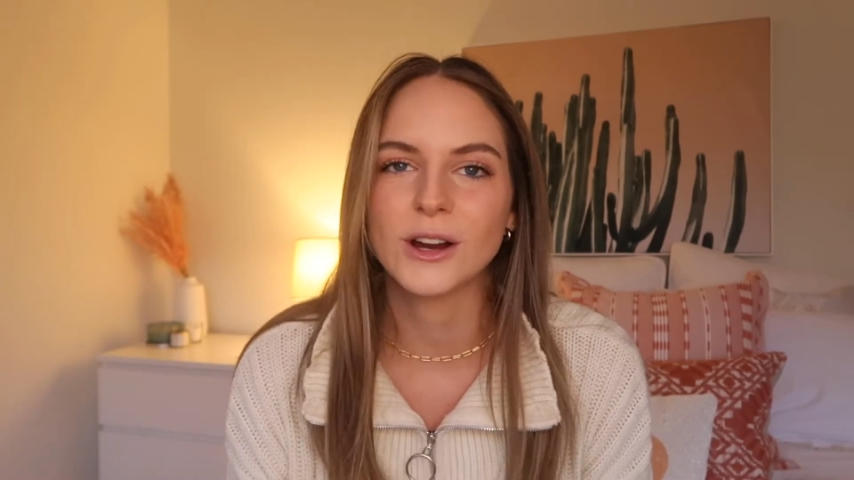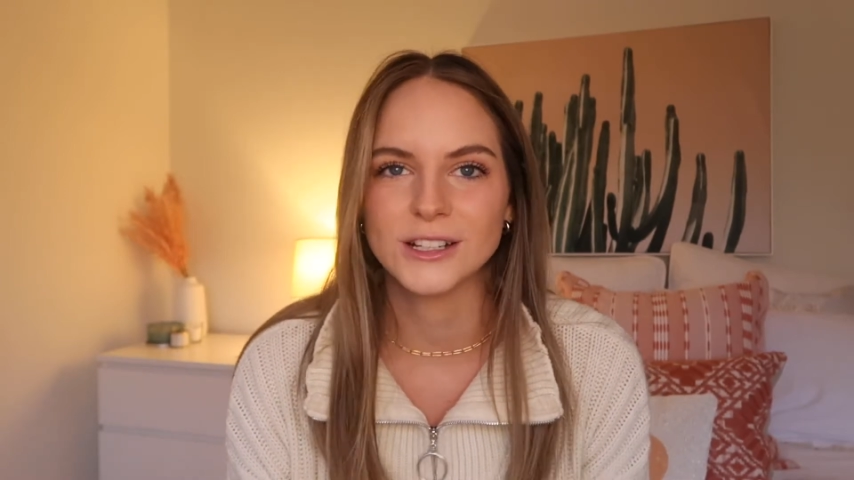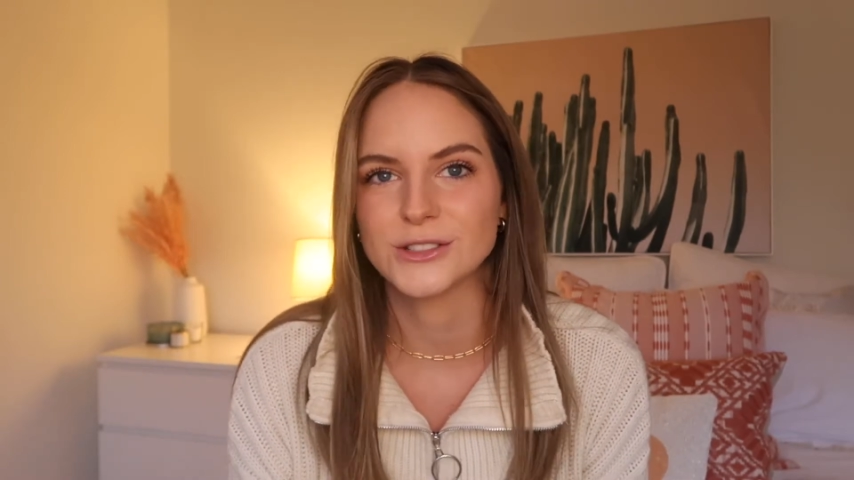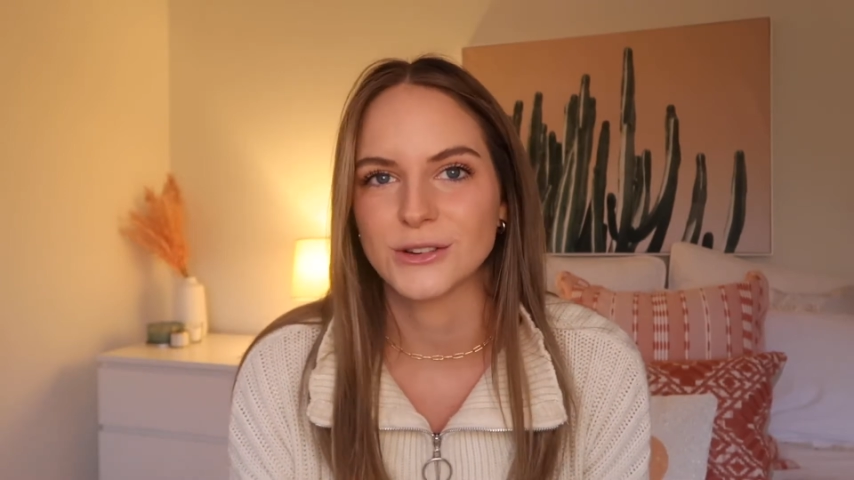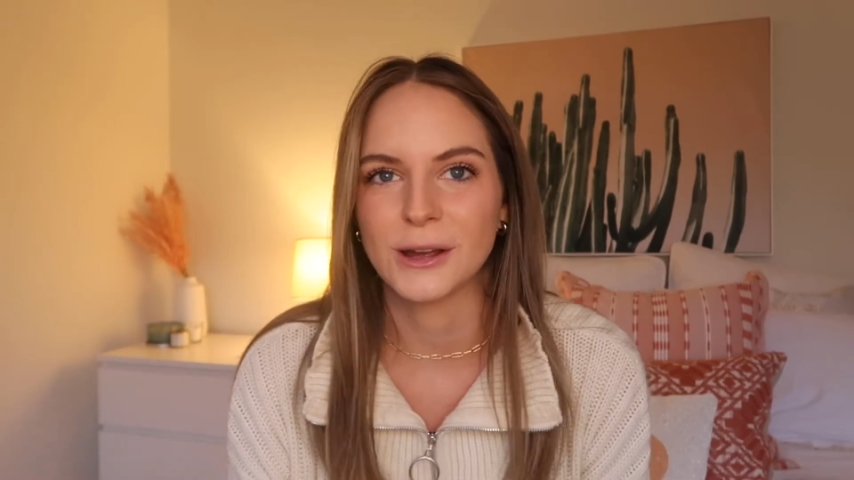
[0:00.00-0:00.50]

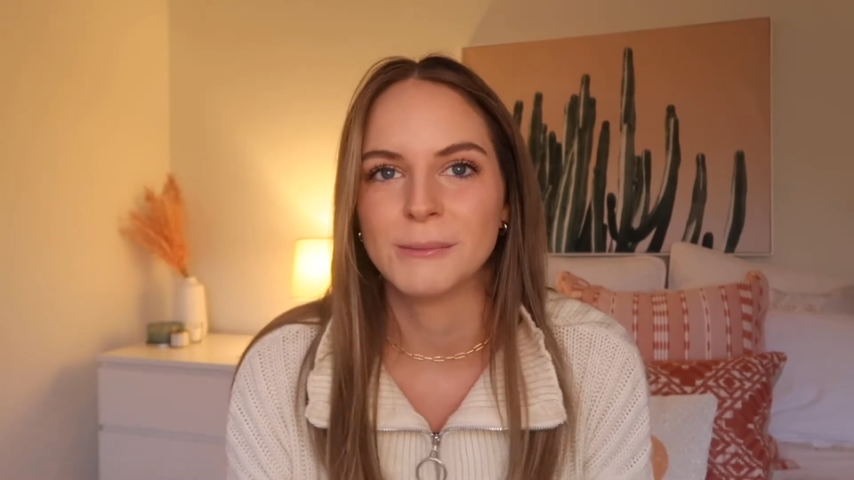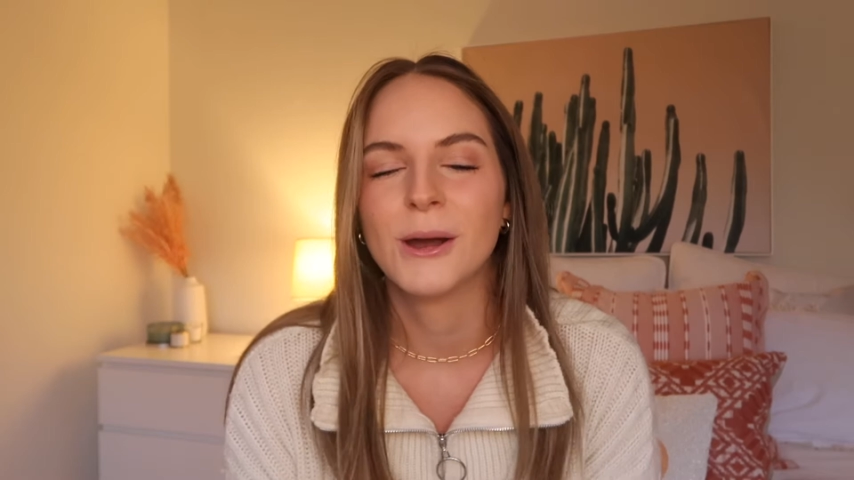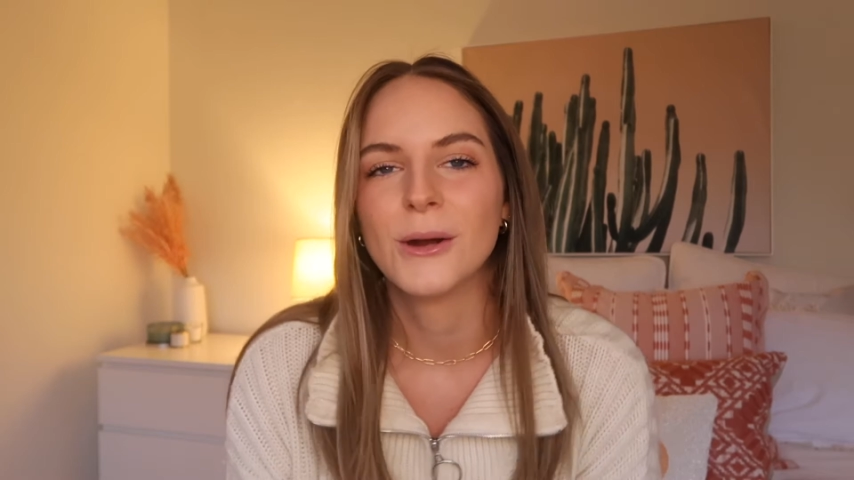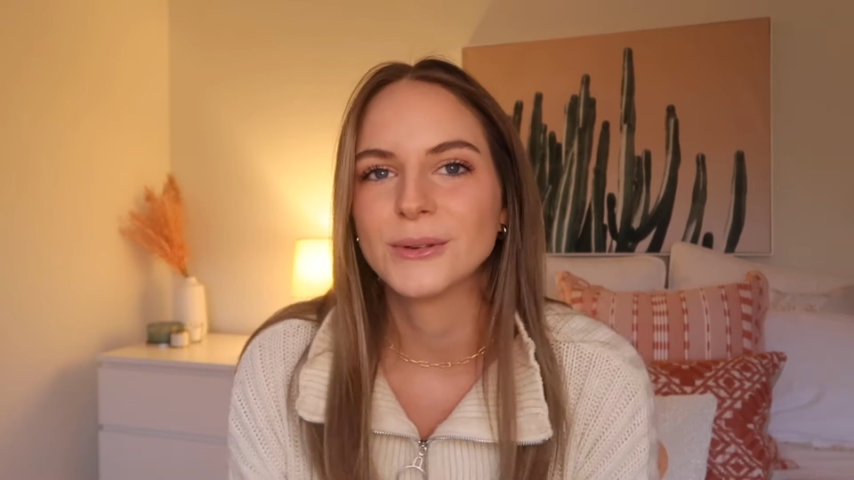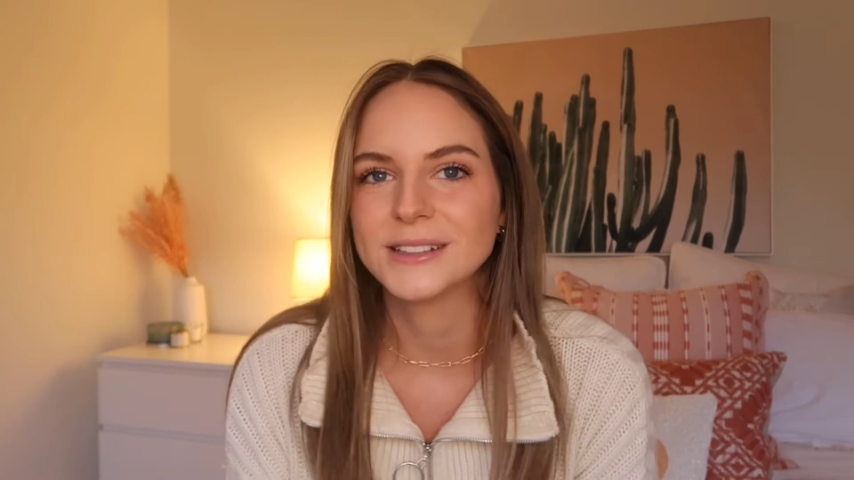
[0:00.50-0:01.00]

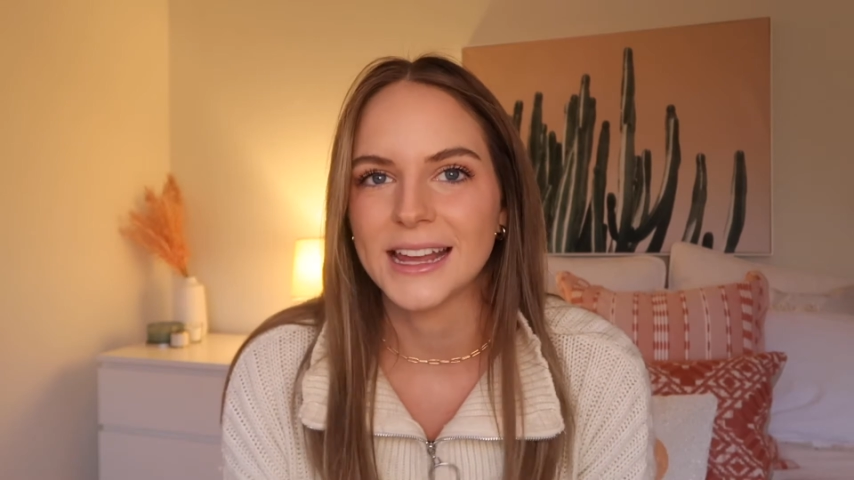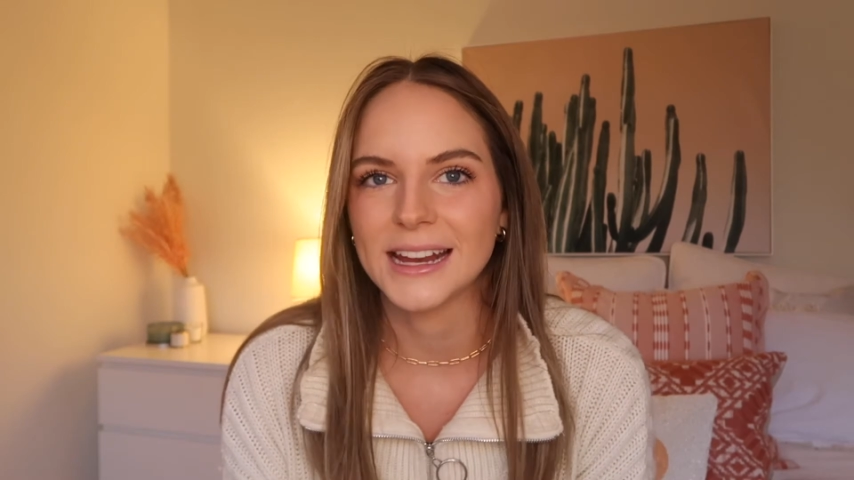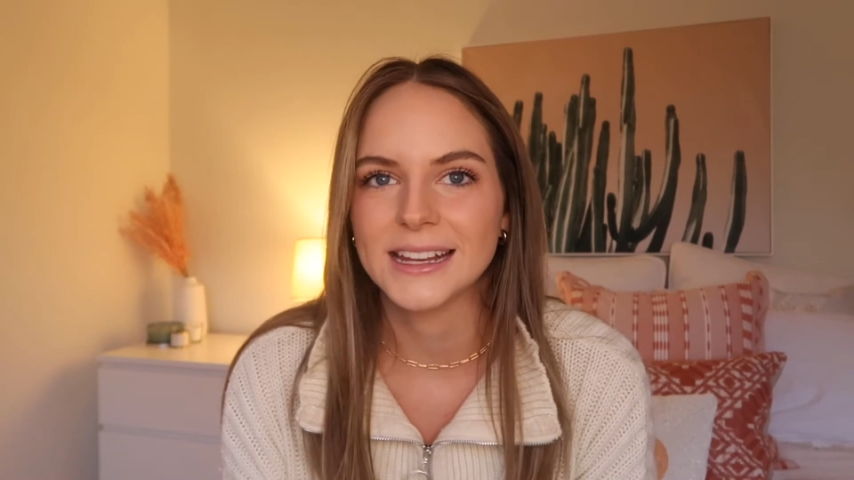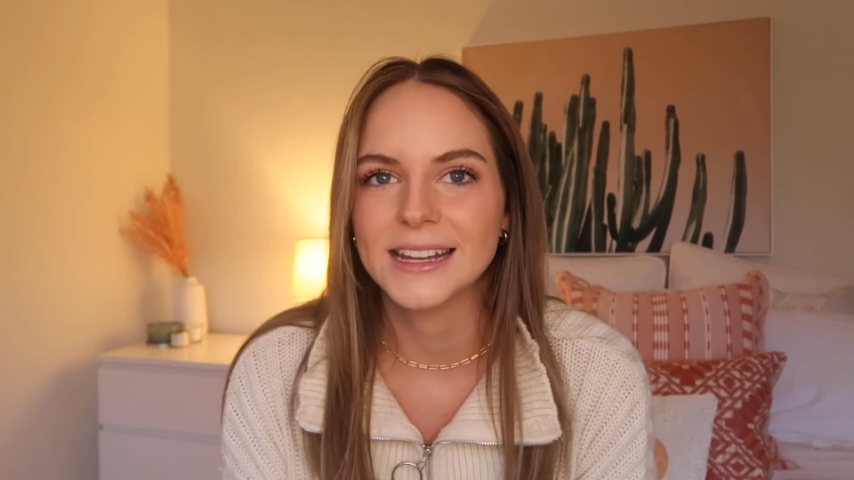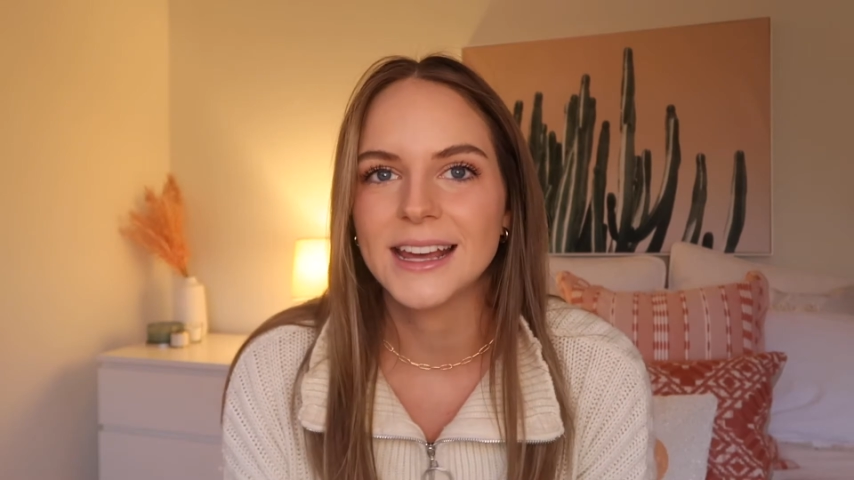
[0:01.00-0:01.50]
Instagram
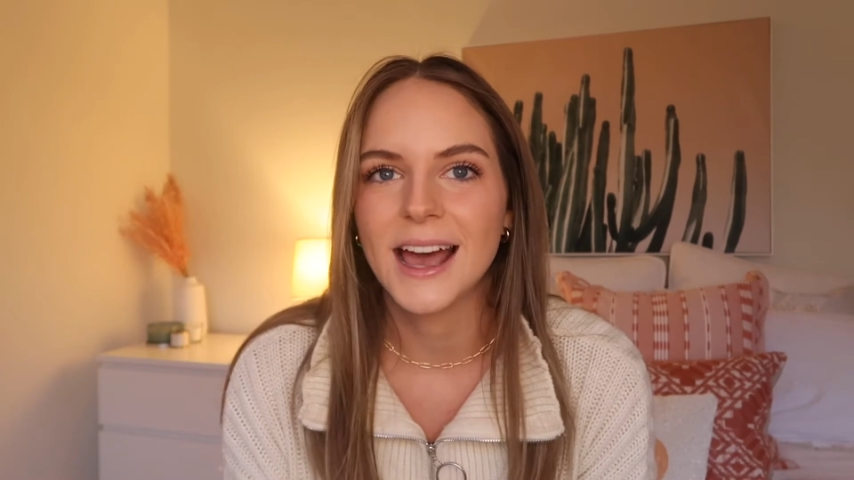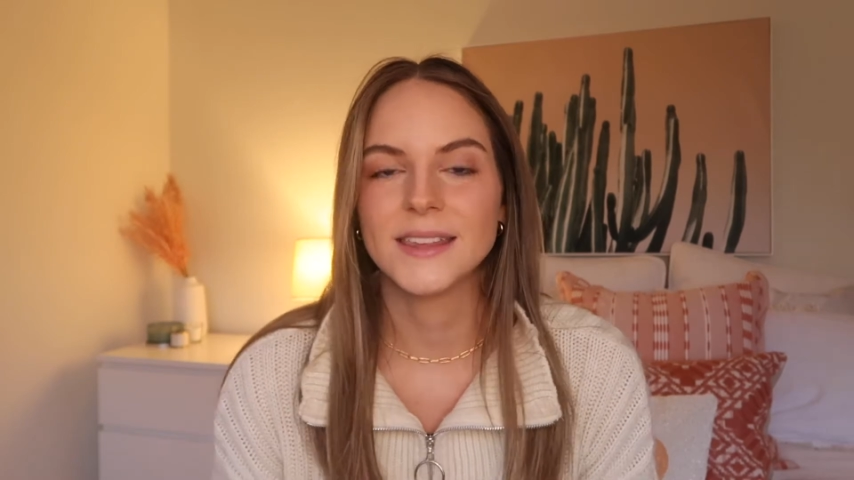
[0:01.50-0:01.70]
related.